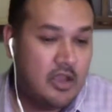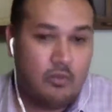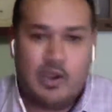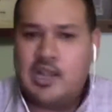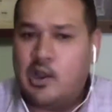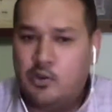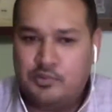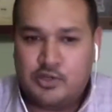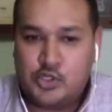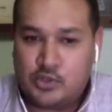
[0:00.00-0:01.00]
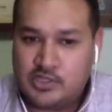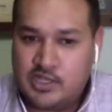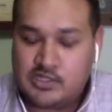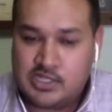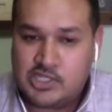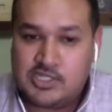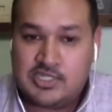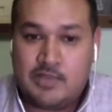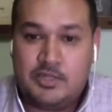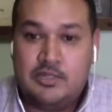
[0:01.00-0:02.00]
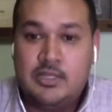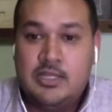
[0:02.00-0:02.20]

one, I hope you're enjoying the Alsatian salmon.